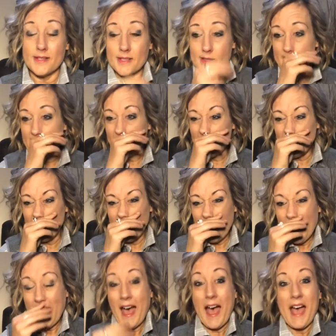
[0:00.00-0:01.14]
And so
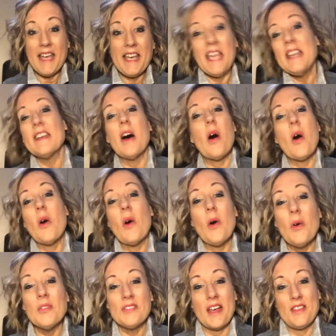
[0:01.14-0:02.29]
I gained a
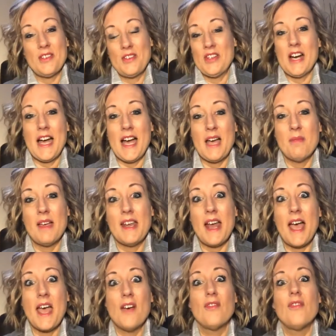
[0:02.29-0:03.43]
whole nother tribe, and I
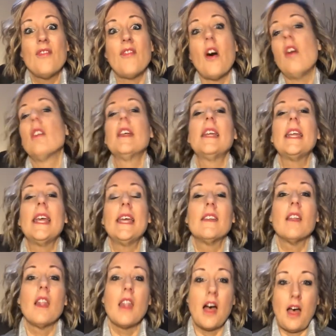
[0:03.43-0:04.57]
have fallen
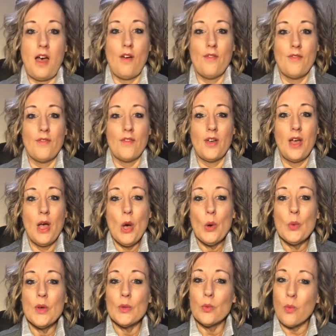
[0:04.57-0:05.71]
in love
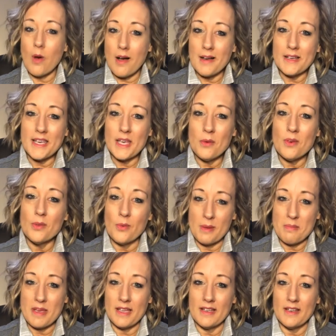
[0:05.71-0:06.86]
with walking with
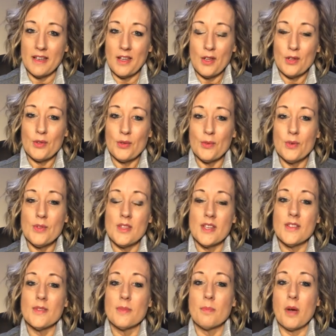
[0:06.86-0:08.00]
women through
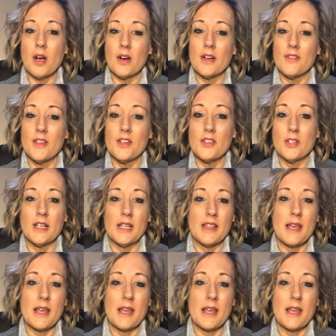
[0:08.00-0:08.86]
this part of their journey.